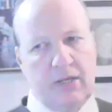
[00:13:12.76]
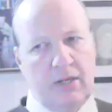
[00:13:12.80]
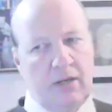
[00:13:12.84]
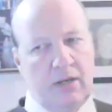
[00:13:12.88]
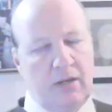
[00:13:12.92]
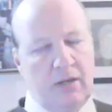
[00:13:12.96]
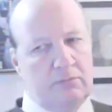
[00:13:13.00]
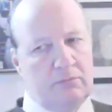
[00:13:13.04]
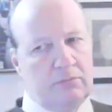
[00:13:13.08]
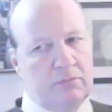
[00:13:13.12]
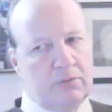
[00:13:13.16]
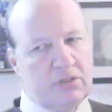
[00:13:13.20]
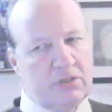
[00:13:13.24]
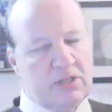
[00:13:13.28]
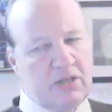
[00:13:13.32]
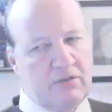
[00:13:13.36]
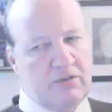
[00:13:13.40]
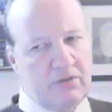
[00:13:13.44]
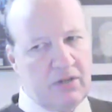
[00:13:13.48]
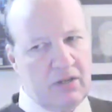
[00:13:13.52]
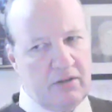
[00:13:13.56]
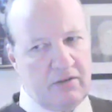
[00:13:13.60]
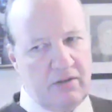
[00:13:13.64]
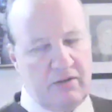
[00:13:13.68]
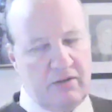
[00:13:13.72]
just
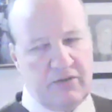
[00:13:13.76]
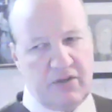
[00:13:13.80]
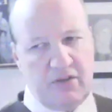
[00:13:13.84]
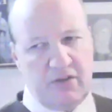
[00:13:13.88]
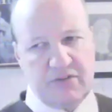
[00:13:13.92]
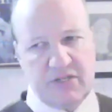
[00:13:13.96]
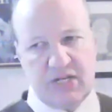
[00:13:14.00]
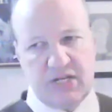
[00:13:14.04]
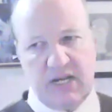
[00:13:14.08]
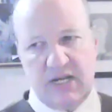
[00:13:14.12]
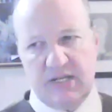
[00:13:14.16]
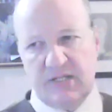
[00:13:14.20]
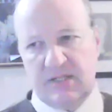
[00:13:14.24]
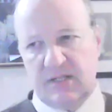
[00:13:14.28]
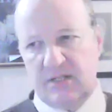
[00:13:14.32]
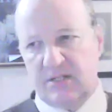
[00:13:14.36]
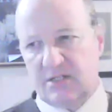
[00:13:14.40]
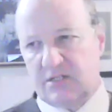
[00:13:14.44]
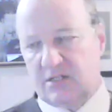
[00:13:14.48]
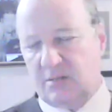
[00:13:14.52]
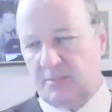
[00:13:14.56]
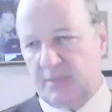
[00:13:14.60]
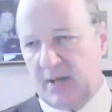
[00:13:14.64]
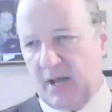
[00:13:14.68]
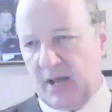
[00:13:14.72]
give us an idea
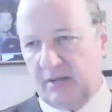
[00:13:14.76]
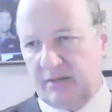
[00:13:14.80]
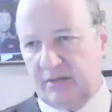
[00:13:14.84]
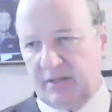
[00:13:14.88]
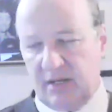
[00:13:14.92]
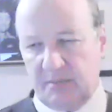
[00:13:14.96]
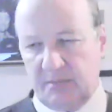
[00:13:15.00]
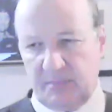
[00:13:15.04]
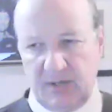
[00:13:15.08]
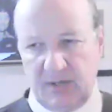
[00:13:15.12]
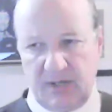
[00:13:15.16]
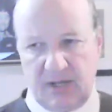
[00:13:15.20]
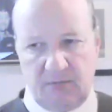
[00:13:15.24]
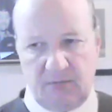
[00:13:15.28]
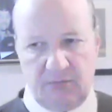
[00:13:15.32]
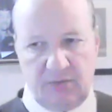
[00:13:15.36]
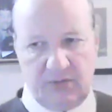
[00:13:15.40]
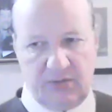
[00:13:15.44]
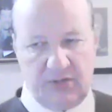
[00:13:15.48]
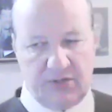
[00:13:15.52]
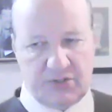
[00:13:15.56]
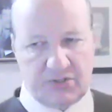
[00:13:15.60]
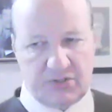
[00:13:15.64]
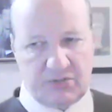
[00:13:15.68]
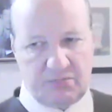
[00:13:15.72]
just about that, about how
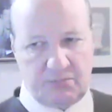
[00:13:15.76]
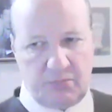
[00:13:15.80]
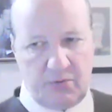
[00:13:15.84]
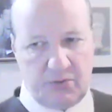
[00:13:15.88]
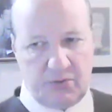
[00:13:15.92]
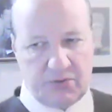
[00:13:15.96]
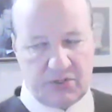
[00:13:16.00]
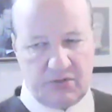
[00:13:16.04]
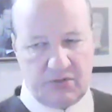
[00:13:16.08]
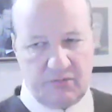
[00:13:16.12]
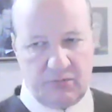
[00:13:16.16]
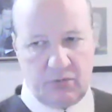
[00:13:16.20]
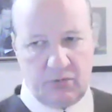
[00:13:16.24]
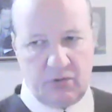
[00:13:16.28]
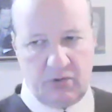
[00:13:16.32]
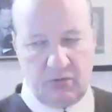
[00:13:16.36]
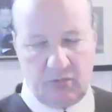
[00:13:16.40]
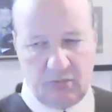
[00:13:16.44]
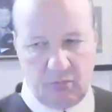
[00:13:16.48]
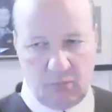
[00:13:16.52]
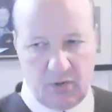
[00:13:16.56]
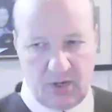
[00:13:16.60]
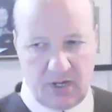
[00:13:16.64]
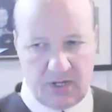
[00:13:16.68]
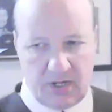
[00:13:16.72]
religious a person it
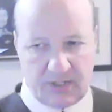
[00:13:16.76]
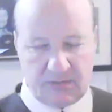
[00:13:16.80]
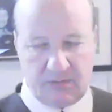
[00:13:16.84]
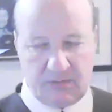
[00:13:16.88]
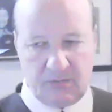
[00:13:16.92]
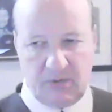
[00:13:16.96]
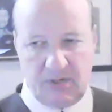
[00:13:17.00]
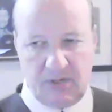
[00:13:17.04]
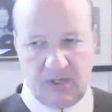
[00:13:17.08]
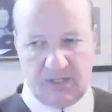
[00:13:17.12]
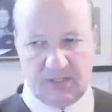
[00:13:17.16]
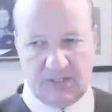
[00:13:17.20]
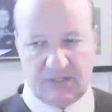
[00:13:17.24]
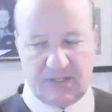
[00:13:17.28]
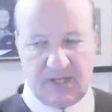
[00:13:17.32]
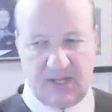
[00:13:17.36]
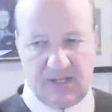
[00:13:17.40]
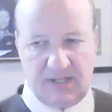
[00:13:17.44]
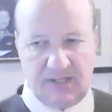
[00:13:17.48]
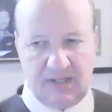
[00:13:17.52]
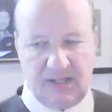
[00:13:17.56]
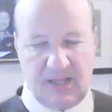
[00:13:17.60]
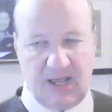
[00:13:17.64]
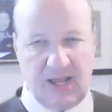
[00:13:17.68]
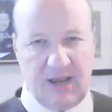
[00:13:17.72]
was in his
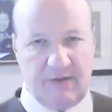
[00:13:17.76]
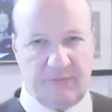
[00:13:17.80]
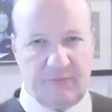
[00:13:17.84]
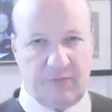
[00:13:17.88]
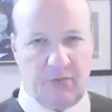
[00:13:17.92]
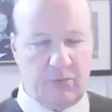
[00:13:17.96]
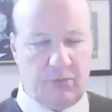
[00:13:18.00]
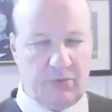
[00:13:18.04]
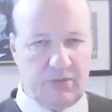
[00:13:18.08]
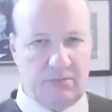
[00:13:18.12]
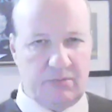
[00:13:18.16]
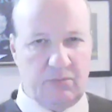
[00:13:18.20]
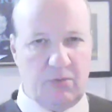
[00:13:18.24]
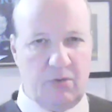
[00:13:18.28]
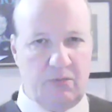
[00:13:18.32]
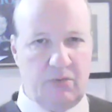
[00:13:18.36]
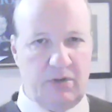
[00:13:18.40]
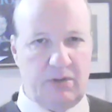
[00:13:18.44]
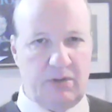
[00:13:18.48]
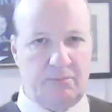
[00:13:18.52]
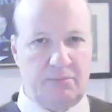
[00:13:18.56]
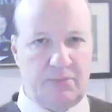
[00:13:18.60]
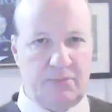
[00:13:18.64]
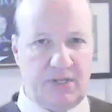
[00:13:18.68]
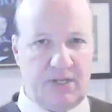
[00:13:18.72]
daily life. What would
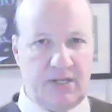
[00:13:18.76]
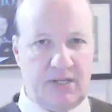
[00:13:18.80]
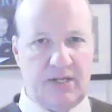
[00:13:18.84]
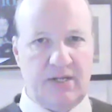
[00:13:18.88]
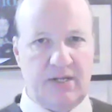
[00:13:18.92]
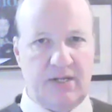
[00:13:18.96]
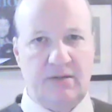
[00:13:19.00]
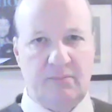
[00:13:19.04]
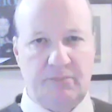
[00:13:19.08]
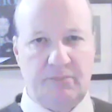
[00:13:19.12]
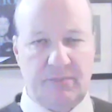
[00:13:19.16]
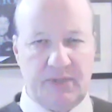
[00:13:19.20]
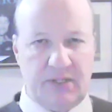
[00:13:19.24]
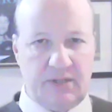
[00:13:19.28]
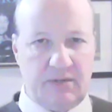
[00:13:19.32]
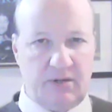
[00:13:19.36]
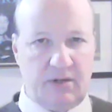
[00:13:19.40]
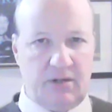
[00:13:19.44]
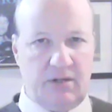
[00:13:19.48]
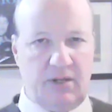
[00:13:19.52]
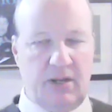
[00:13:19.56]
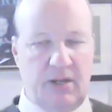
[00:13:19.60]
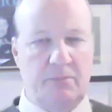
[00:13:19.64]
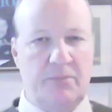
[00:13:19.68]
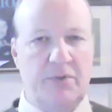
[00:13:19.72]
it be to be
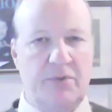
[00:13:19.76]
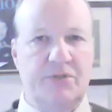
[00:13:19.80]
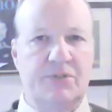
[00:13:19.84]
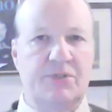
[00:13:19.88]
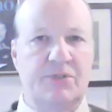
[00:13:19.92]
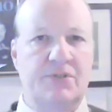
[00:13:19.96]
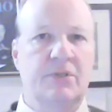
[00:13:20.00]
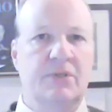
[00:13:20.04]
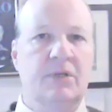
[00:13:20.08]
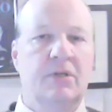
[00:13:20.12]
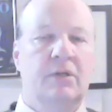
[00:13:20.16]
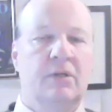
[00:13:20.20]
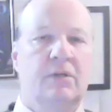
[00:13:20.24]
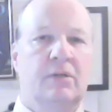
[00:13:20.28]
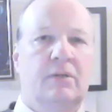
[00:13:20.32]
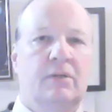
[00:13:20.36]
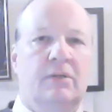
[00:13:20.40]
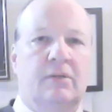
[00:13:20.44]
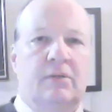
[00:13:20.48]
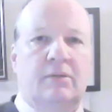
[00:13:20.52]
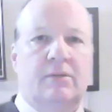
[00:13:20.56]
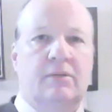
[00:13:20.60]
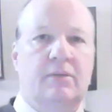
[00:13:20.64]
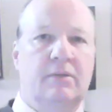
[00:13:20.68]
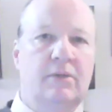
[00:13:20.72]
Columbus?
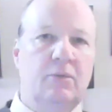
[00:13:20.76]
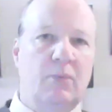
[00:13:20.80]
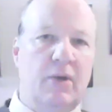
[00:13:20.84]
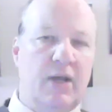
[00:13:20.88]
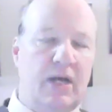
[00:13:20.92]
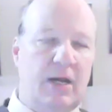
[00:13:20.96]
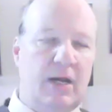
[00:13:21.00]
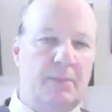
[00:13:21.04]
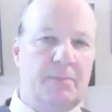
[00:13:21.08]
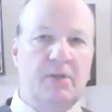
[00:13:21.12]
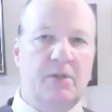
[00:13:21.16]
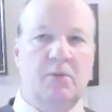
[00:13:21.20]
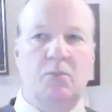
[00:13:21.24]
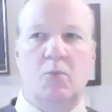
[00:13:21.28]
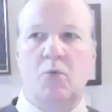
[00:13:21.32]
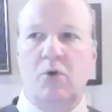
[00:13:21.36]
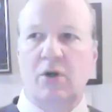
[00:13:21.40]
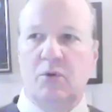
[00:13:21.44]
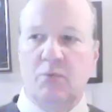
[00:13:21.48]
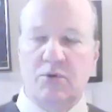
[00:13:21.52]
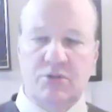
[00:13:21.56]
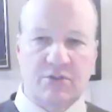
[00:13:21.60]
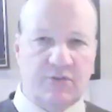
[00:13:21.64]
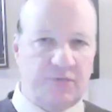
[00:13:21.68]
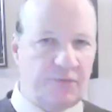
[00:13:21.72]
You wake up in the
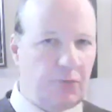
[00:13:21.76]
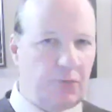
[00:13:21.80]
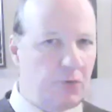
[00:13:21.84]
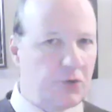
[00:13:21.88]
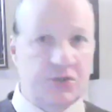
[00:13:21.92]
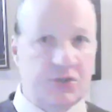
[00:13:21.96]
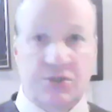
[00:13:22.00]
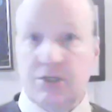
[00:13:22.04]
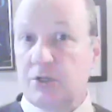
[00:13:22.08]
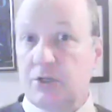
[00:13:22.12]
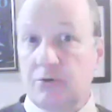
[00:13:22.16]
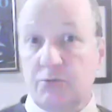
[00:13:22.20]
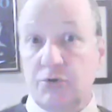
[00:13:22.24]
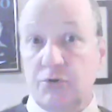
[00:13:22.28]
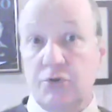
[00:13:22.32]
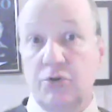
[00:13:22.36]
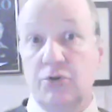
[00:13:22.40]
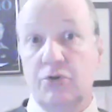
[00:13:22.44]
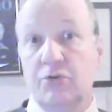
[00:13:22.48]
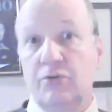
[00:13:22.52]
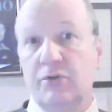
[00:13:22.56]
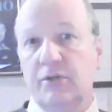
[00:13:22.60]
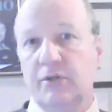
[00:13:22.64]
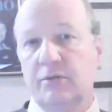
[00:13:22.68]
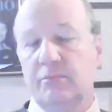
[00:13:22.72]
morning. What's the first thing you
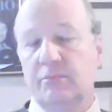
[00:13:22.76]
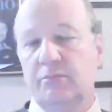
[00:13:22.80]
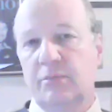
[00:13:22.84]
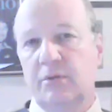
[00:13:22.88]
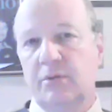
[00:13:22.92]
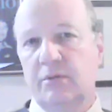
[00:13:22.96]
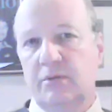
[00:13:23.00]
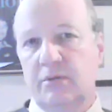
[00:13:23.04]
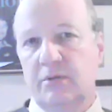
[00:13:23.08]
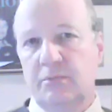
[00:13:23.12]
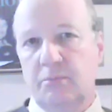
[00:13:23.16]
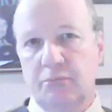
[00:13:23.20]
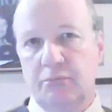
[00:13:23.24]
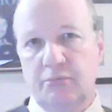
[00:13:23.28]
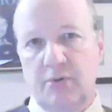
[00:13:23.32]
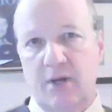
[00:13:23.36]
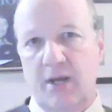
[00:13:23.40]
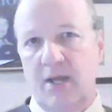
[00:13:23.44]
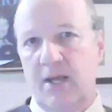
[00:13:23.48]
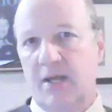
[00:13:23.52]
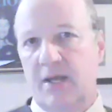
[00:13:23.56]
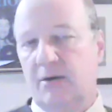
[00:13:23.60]
do? Do you pray?